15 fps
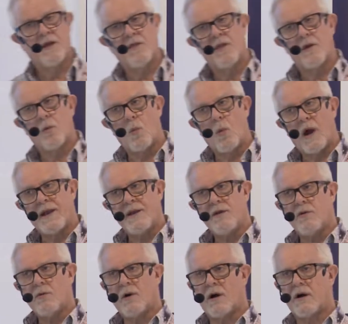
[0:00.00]
that when
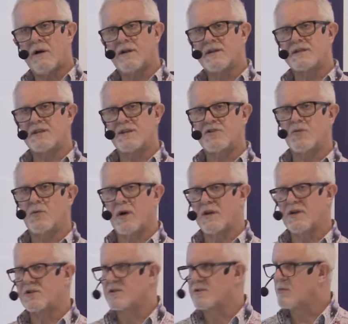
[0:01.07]
you are in a
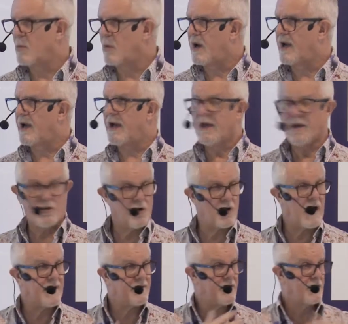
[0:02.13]
situation where you're
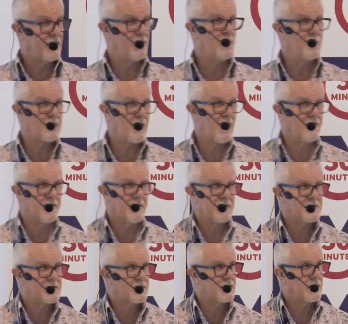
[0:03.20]
adding a new
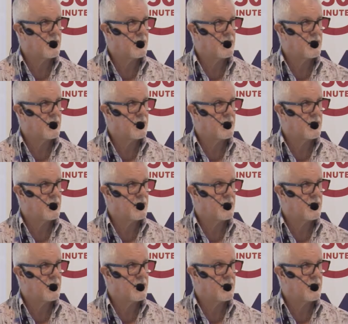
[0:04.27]
product,